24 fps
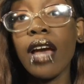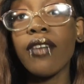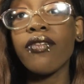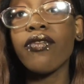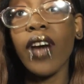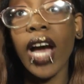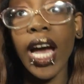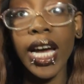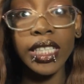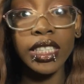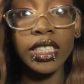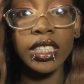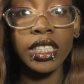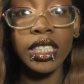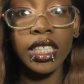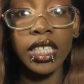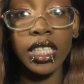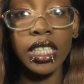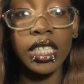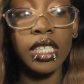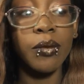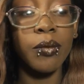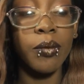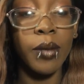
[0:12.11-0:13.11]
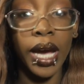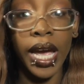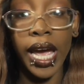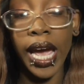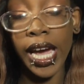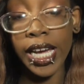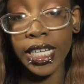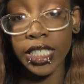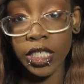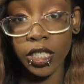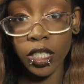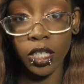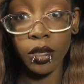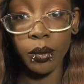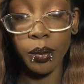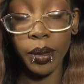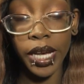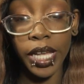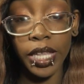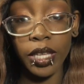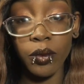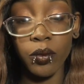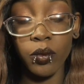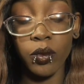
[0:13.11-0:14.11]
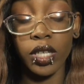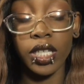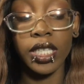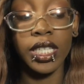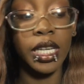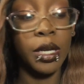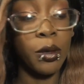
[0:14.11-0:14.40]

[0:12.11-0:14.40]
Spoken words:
Finally, my eyeshadow palette won.